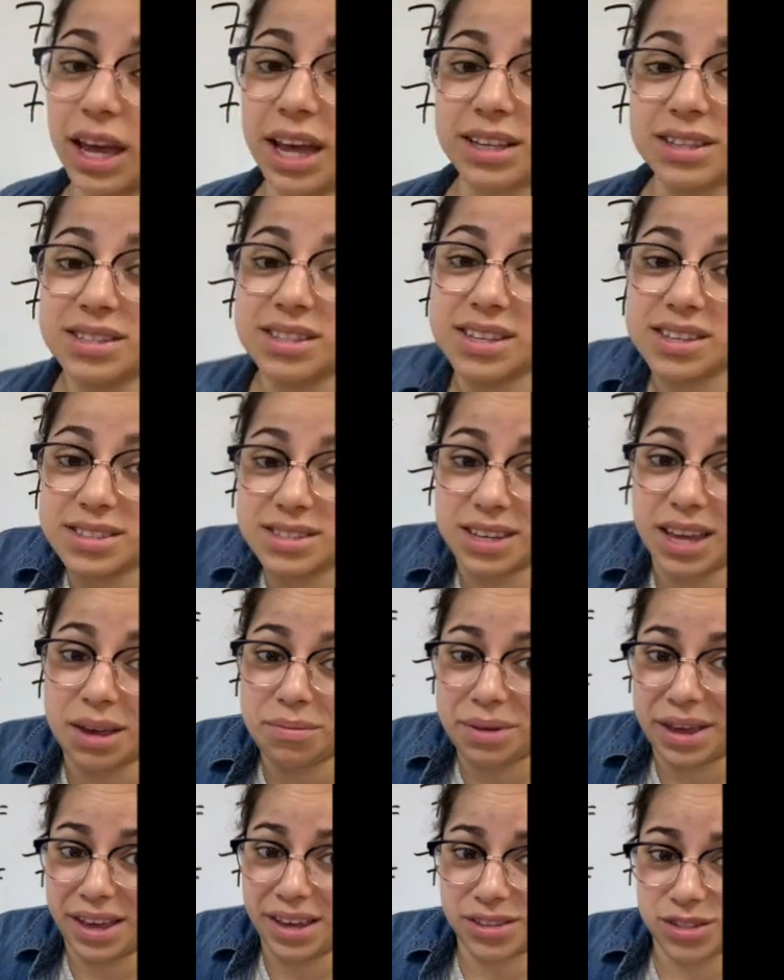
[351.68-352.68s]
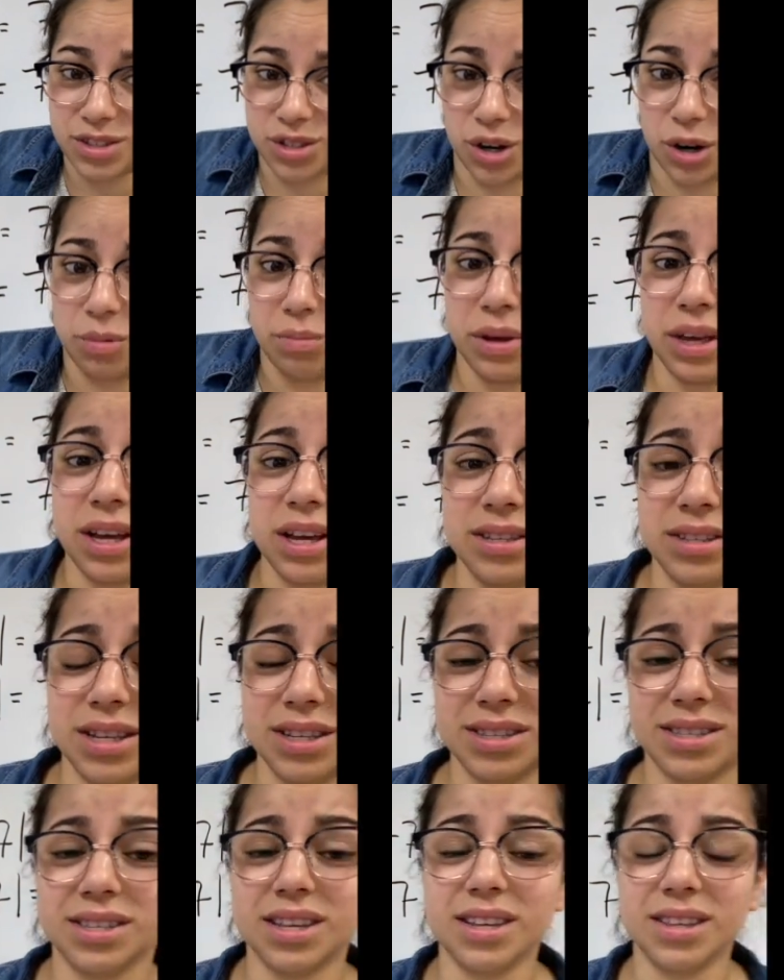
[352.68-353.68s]
It's the same answer because
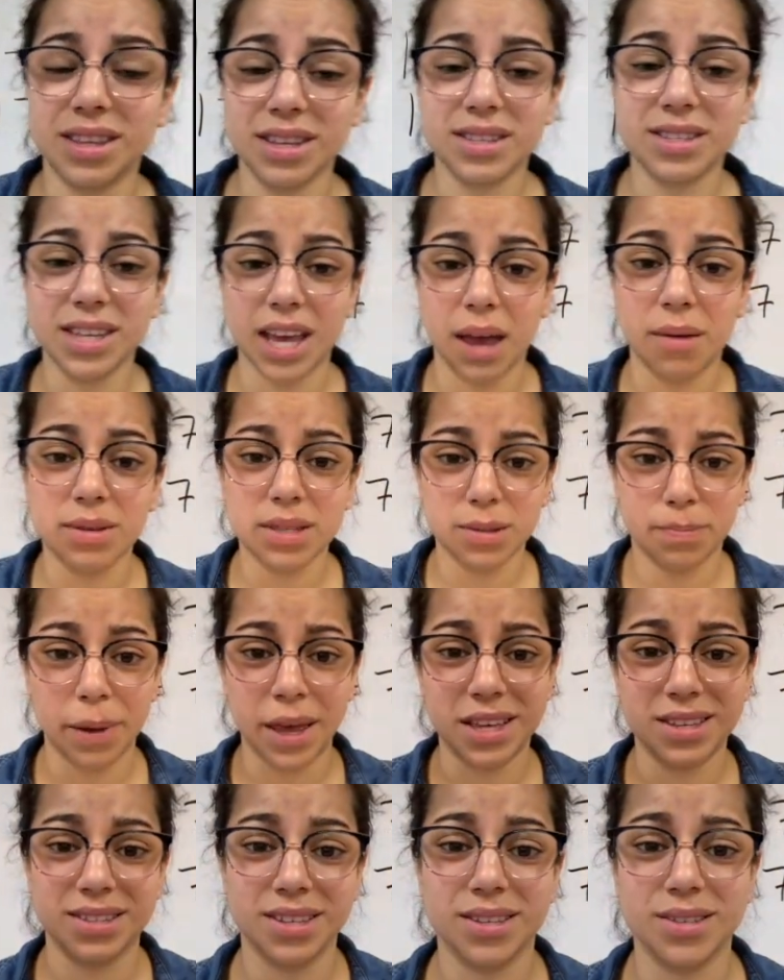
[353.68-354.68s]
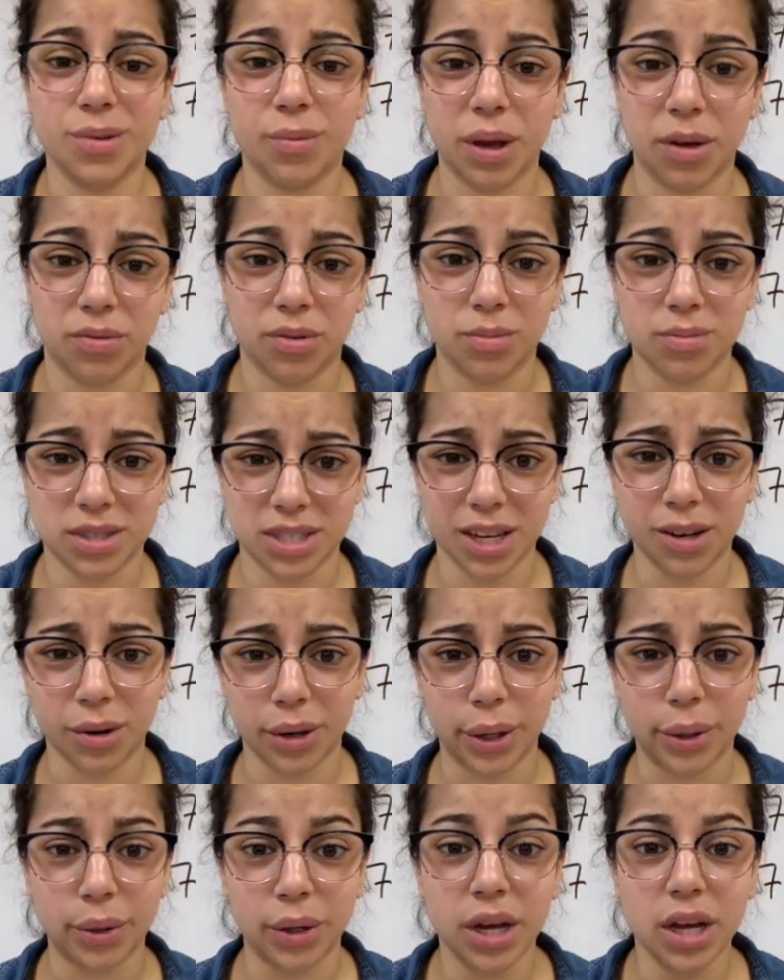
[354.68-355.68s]
it's the same spaces away from
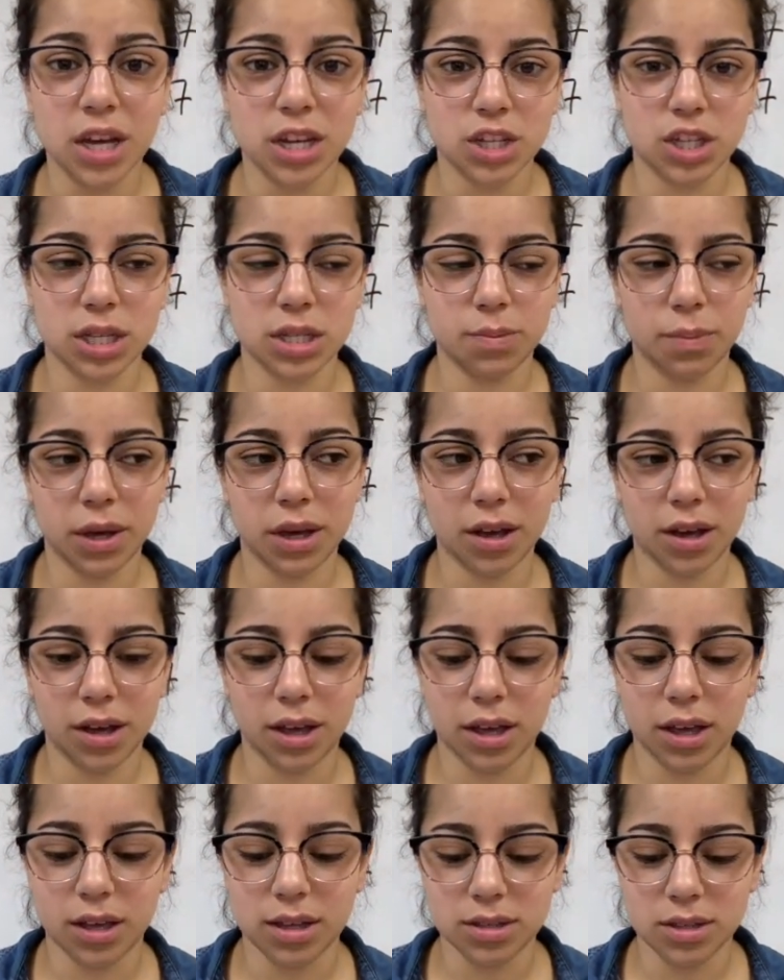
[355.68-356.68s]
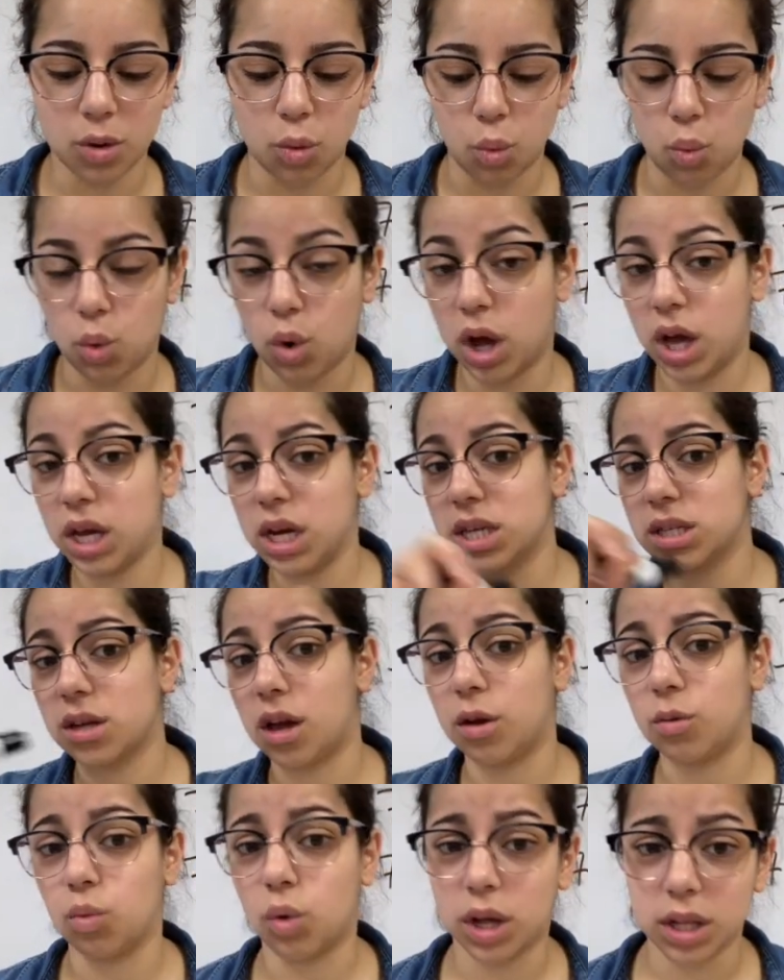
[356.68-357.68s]
0. Just because one is
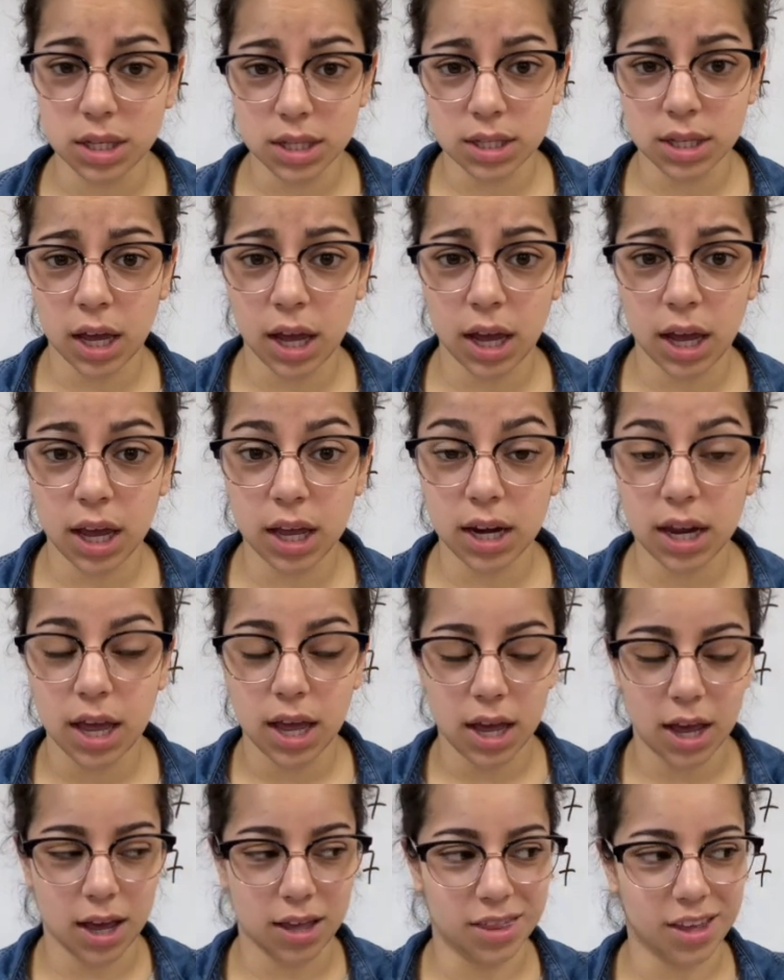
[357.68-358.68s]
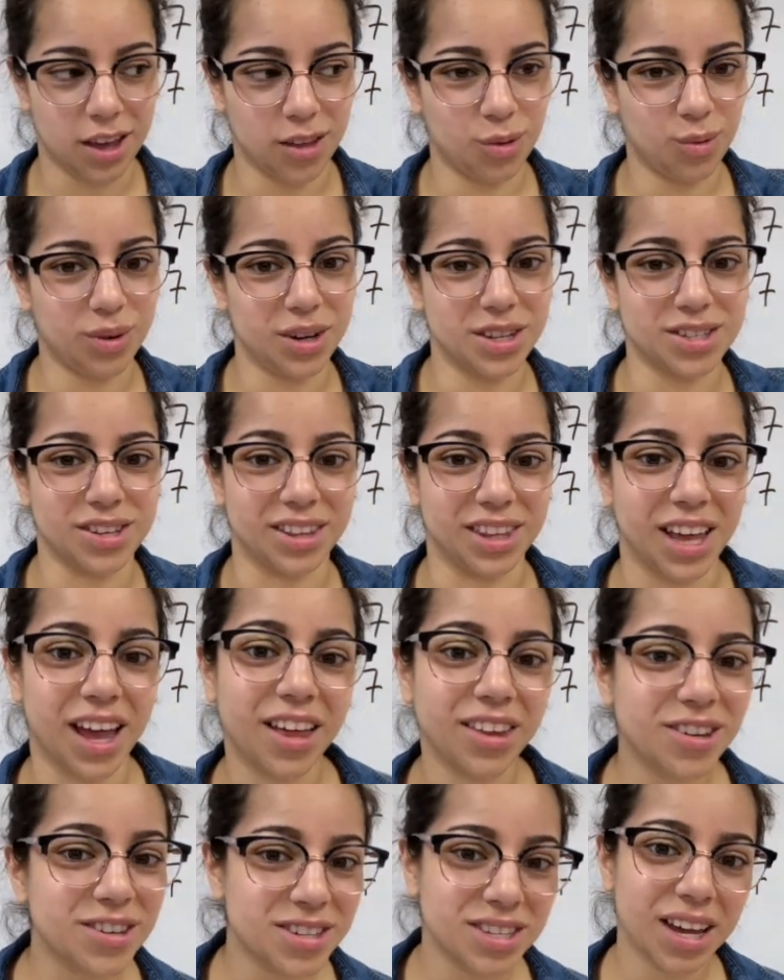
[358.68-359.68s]
on one side and the other one is on the
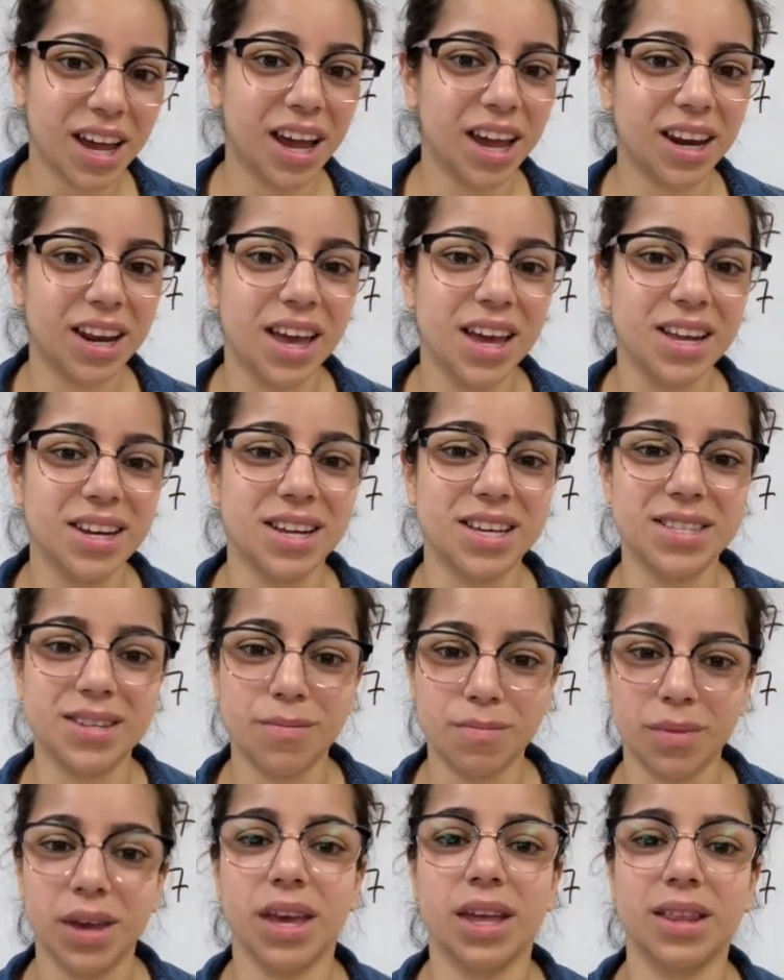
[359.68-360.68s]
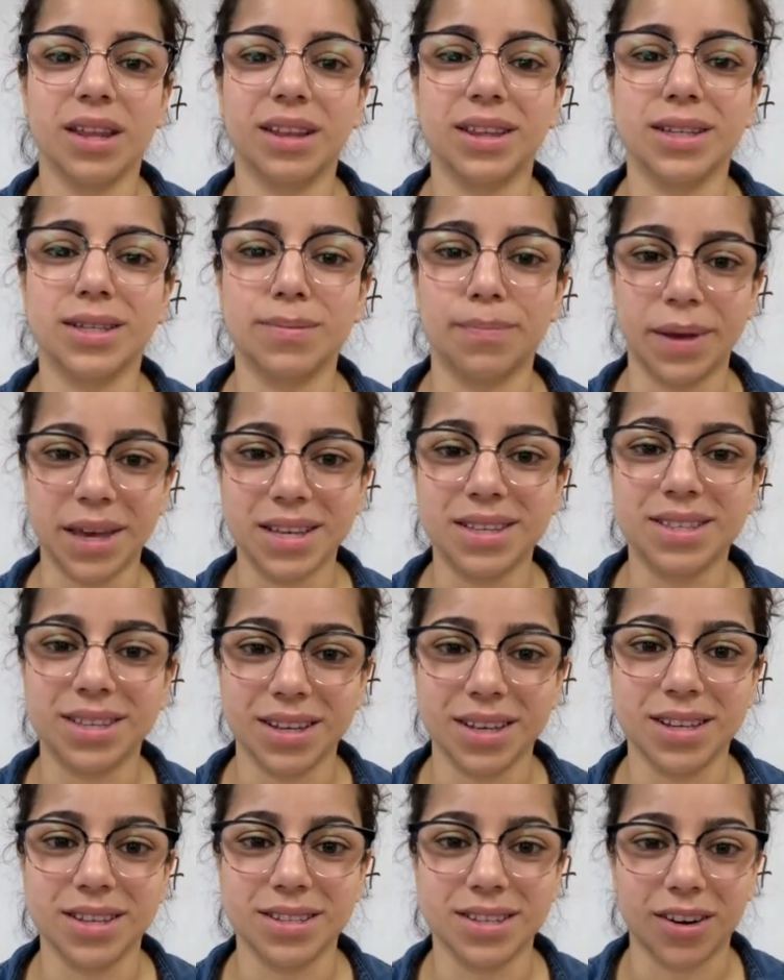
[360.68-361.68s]
other side doesn't mean that the
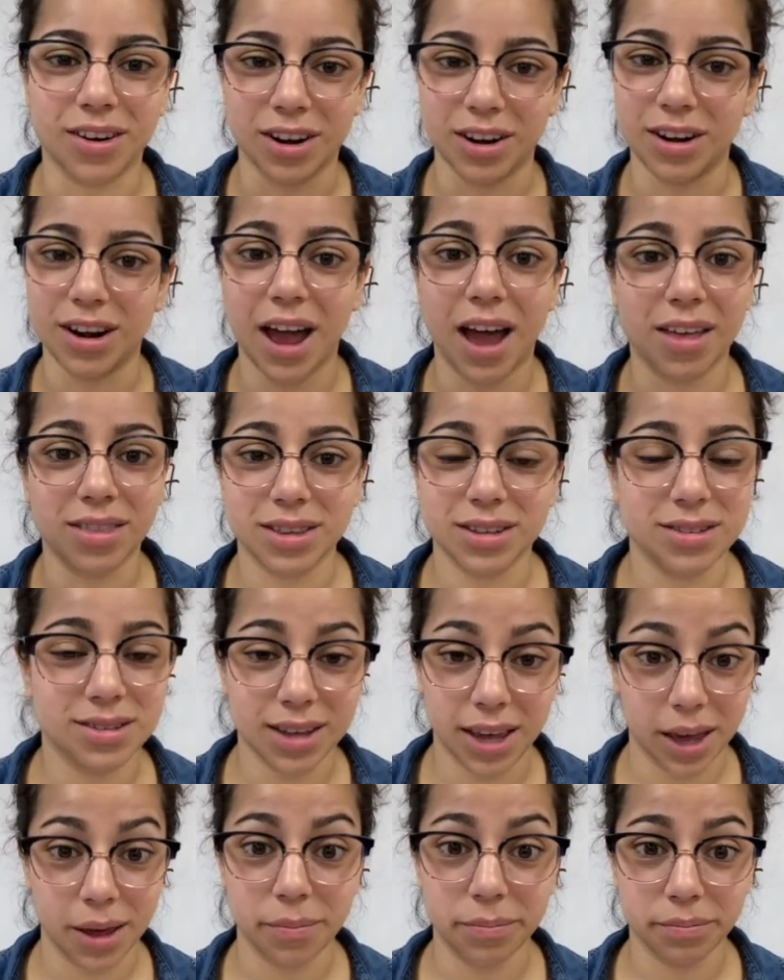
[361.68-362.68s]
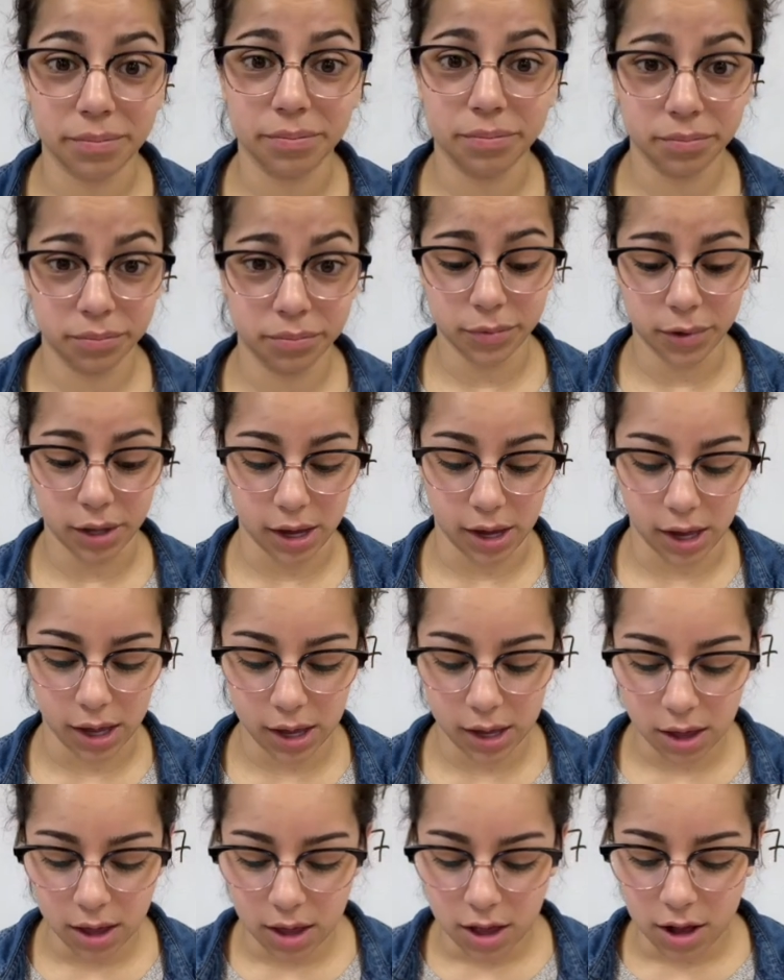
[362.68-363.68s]
spaces are not the same, okay?